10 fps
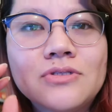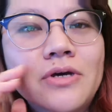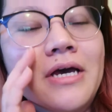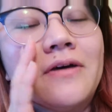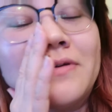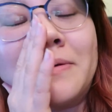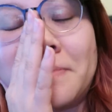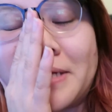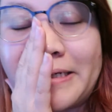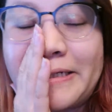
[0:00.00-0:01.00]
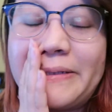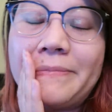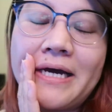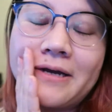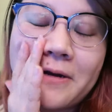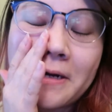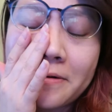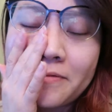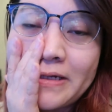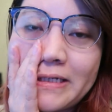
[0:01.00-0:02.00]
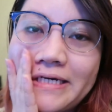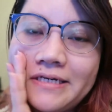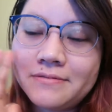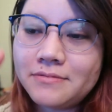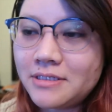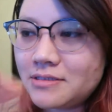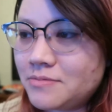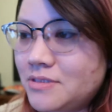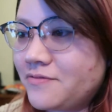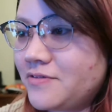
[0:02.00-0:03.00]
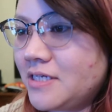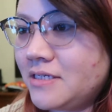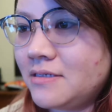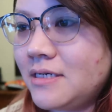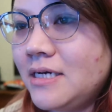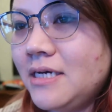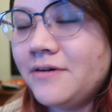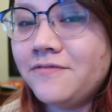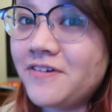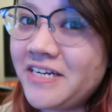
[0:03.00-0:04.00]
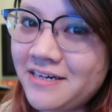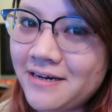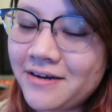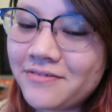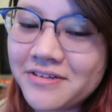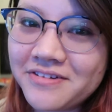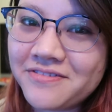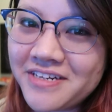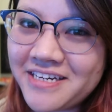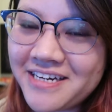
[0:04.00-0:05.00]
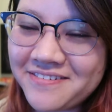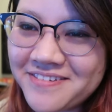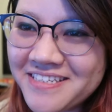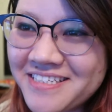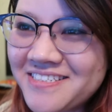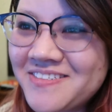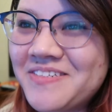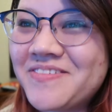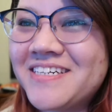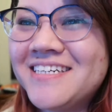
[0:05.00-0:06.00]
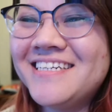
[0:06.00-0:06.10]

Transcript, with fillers: So I have him playing in the background while I get some stuff done. Funny guy, really funny guy, really good streamer.